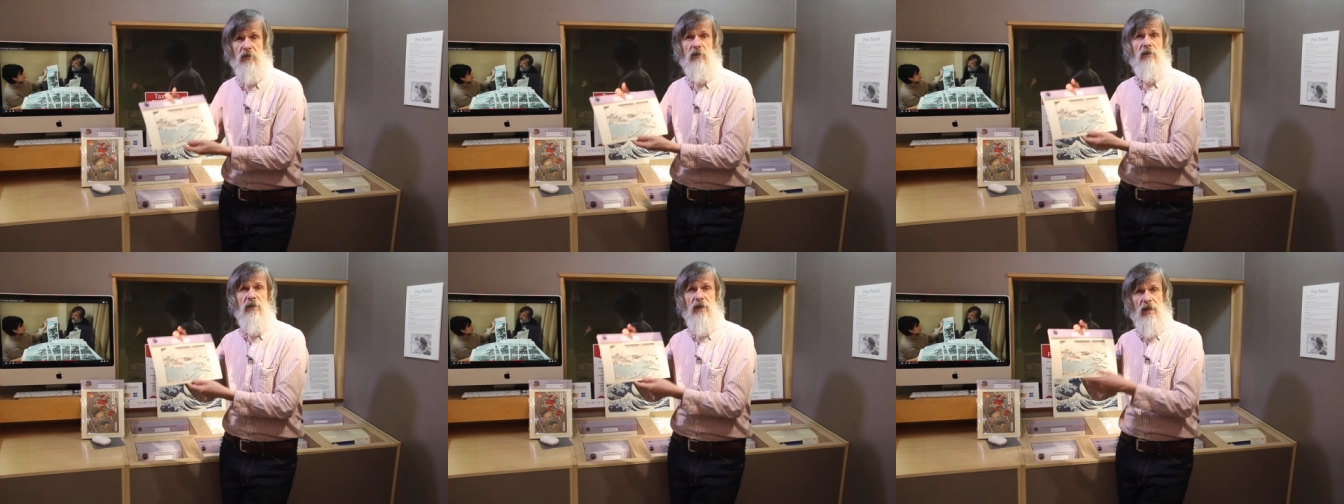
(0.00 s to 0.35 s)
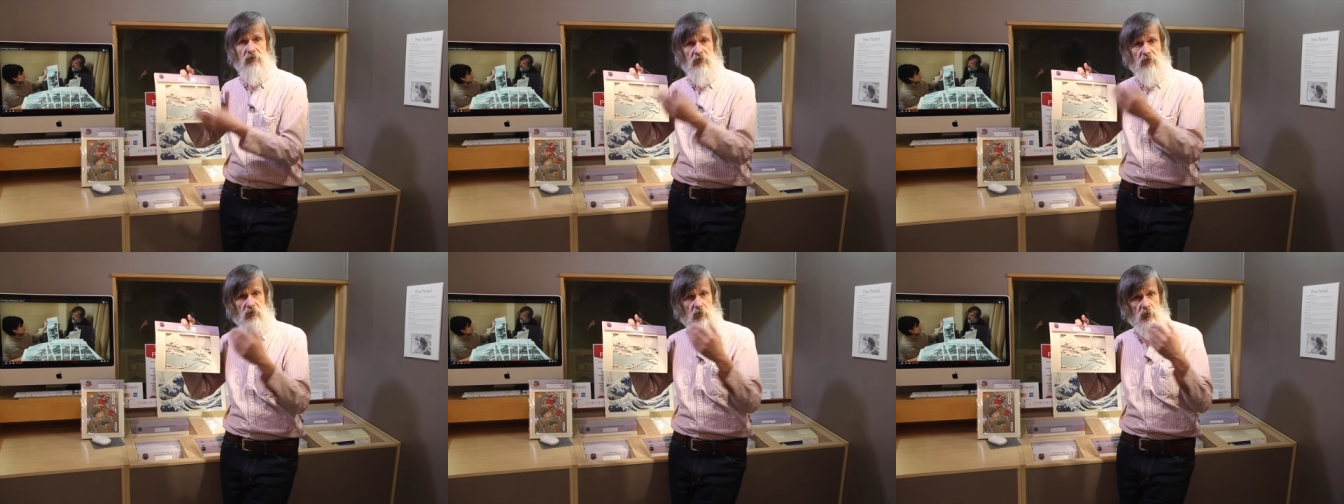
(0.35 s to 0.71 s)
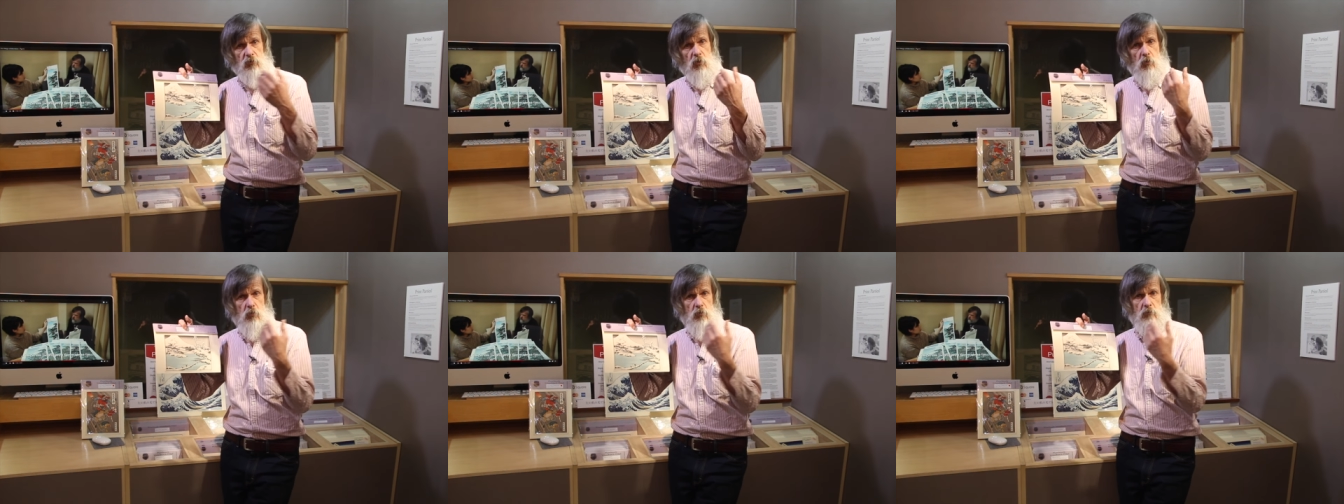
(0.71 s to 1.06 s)
the classical
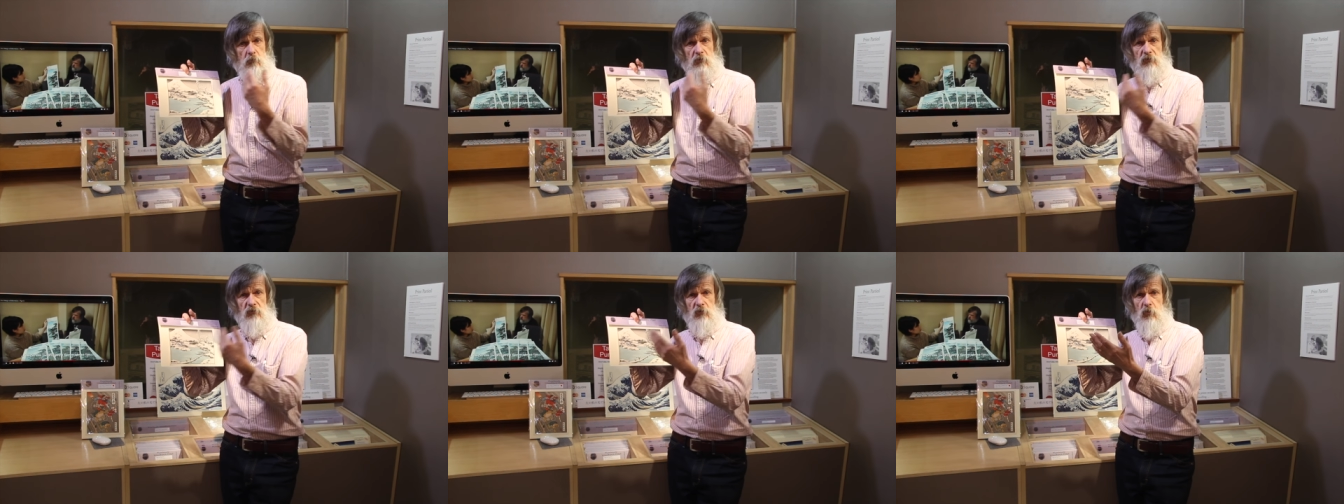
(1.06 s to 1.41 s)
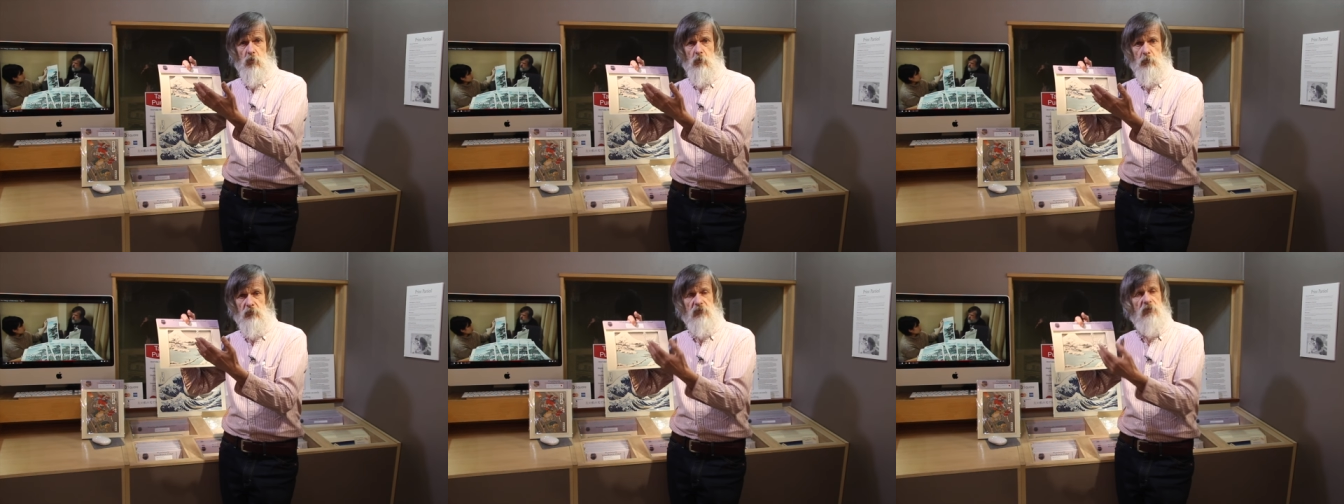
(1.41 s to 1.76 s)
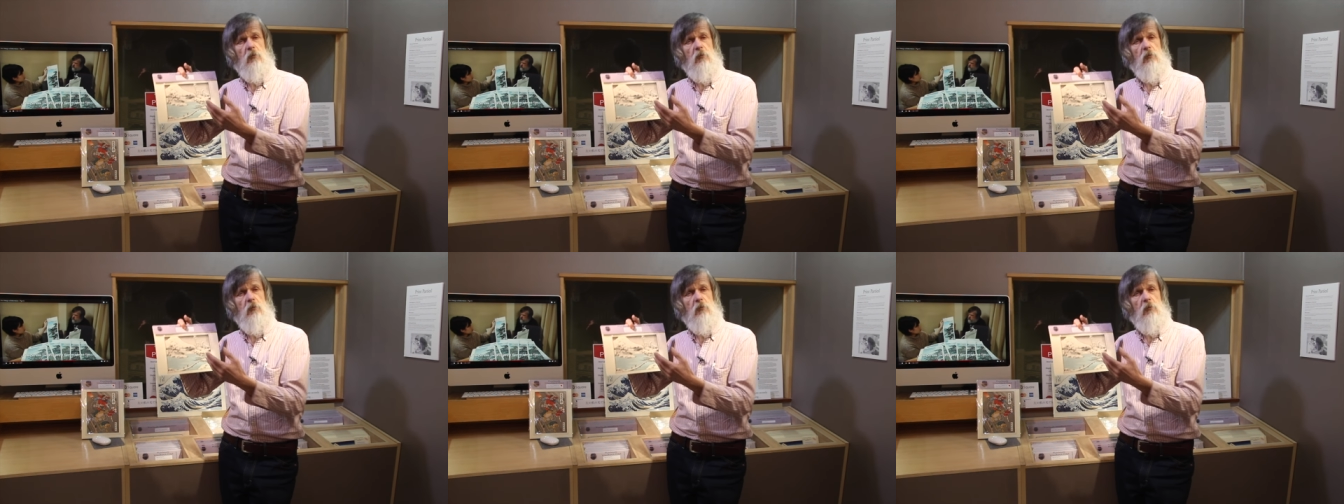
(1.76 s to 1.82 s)
cone with slopes,